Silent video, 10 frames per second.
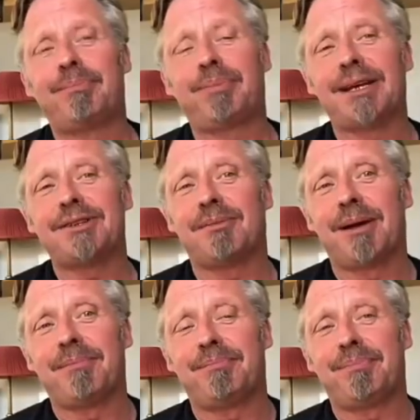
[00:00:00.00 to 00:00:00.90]
plate on
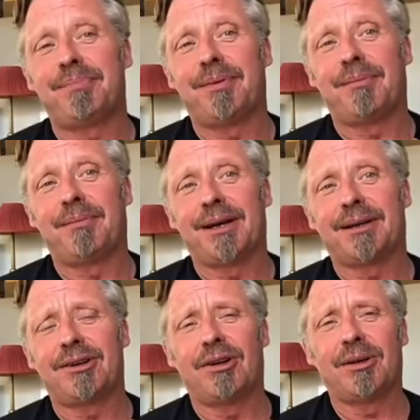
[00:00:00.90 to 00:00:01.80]
my
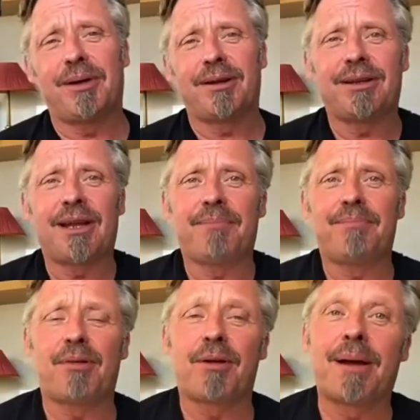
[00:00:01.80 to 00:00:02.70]
collarbone, and I
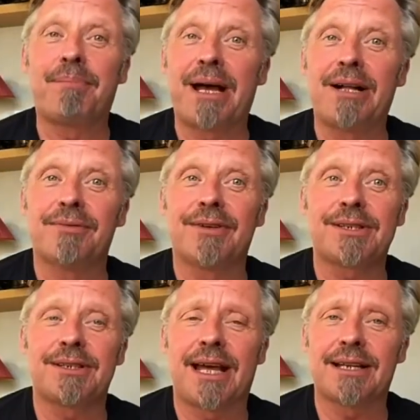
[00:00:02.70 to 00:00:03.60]
broke my
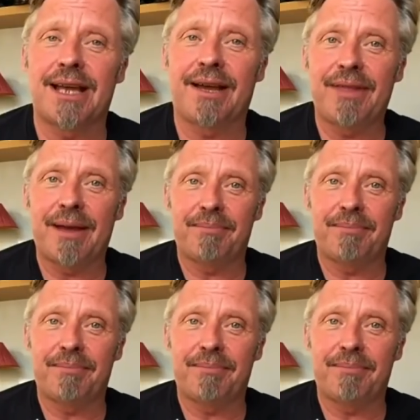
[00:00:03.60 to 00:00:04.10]
pelvis and had to have that